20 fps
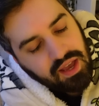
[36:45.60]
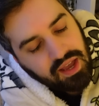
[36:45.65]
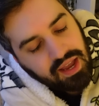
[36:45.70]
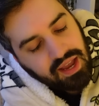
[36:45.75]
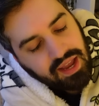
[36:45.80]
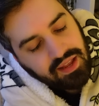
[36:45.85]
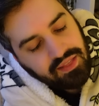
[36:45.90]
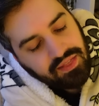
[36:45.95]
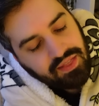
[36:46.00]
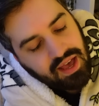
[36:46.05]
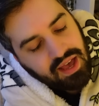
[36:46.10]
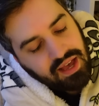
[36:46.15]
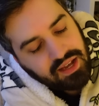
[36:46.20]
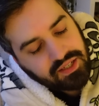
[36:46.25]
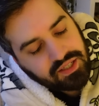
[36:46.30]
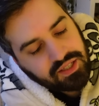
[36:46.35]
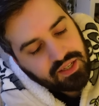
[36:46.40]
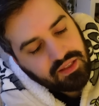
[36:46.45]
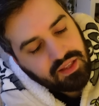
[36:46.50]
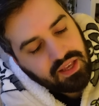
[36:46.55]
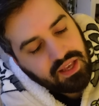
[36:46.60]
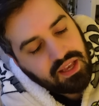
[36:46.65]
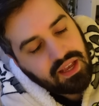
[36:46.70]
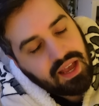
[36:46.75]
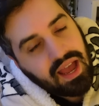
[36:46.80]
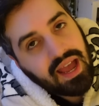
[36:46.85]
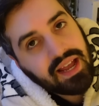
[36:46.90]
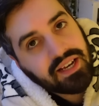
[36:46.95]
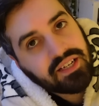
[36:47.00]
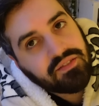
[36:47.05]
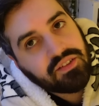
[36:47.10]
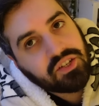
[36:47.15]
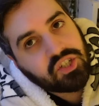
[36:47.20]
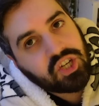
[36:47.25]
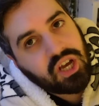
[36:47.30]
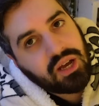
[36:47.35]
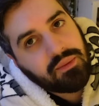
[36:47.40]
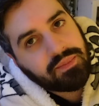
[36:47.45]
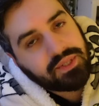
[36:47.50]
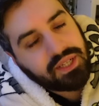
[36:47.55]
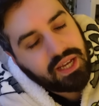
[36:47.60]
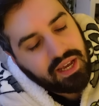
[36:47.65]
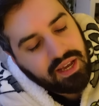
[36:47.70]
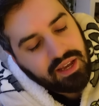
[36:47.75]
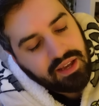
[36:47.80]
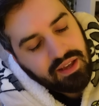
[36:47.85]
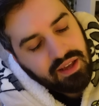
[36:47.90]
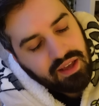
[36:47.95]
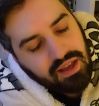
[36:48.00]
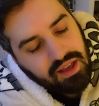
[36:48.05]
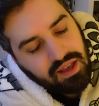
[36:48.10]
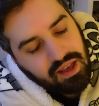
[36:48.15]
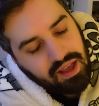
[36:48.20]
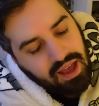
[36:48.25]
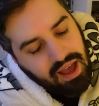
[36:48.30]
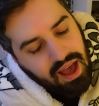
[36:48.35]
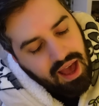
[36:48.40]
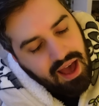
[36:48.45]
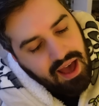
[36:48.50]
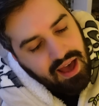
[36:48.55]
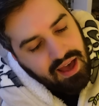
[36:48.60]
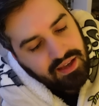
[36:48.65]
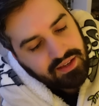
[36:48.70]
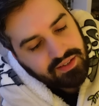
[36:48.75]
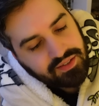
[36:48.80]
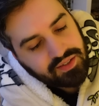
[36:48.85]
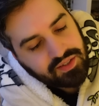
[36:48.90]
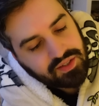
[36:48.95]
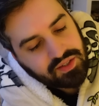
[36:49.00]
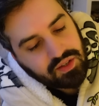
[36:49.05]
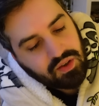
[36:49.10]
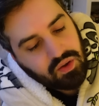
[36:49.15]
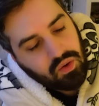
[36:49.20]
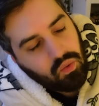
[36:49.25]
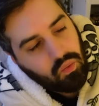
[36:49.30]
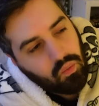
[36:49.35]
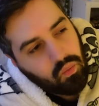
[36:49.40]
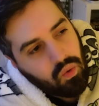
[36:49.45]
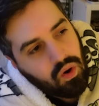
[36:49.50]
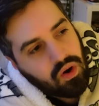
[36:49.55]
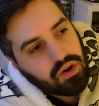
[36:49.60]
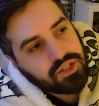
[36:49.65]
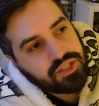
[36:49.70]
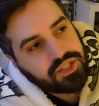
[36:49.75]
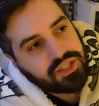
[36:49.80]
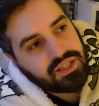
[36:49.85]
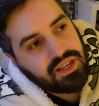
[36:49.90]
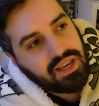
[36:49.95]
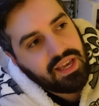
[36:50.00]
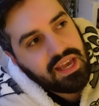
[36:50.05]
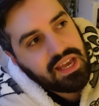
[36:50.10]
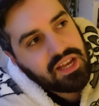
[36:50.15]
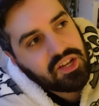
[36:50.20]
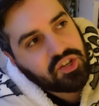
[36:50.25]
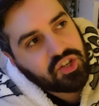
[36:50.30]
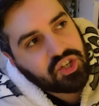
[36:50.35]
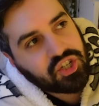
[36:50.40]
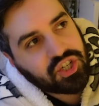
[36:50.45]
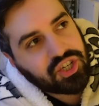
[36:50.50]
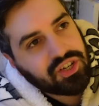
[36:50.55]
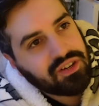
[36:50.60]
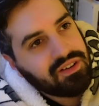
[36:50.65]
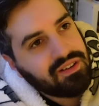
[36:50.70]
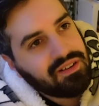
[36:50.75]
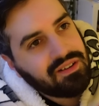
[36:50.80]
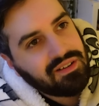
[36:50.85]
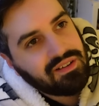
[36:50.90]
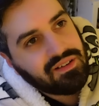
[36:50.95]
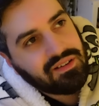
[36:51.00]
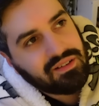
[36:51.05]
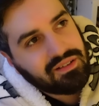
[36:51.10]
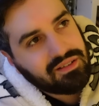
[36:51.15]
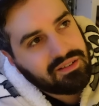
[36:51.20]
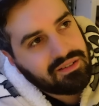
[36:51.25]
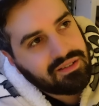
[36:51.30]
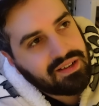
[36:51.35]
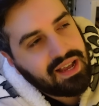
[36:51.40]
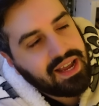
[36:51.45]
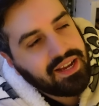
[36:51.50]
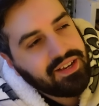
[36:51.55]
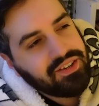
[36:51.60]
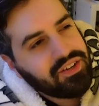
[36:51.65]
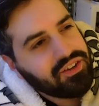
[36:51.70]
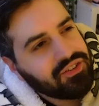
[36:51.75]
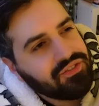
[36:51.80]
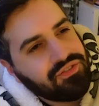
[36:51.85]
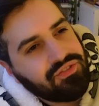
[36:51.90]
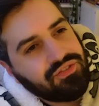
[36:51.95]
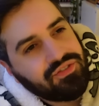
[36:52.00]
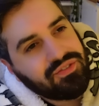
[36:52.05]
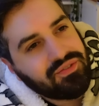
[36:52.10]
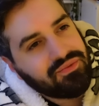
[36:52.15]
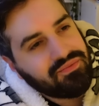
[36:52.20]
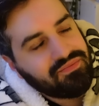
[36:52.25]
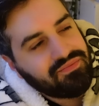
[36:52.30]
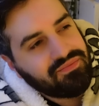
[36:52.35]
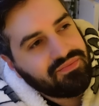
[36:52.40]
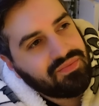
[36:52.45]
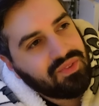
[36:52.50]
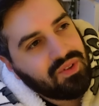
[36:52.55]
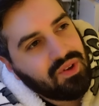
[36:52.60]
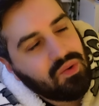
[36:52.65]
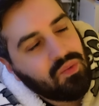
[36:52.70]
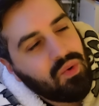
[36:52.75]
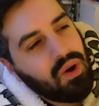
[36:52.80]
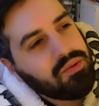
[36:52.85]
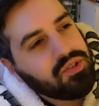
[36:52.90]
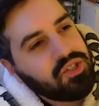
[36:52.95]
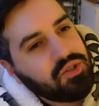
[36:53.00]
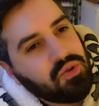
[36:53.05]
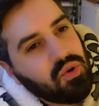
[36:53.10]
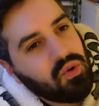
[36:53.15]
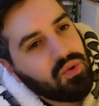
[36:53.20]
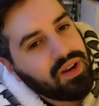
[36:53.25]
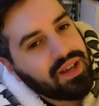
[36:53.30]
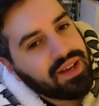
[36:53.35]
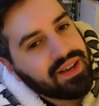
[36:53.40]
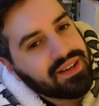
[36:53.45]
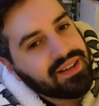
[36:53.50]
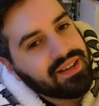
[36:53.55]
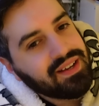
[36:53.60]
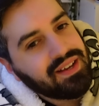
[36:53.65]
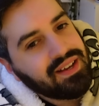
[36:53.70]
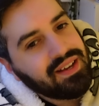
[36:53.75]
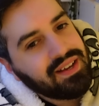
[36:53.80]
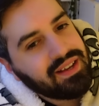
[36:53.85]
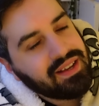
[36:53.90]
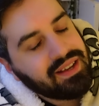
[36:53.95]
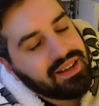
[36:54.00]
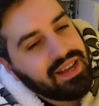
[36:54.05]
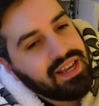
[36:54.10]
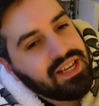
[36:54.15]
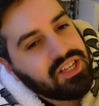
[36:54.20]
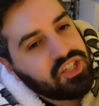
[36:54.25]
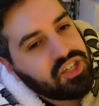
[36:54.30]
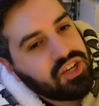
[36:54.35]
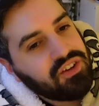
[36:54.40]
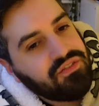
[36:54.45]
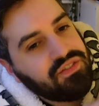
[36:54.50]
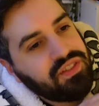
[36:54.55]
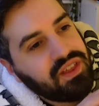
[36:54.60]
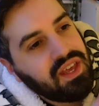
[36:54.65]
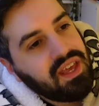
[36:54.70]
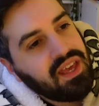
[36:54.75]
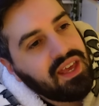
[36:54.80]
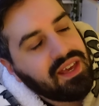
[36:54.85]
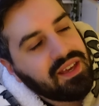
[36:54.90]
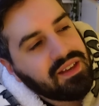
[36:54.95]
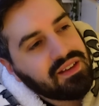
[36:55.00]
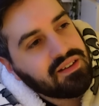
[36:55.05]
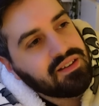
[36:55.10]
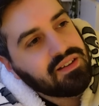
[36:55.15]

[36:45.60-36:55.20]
in that the end of the chapter has what each kind of what would you call it? Each of the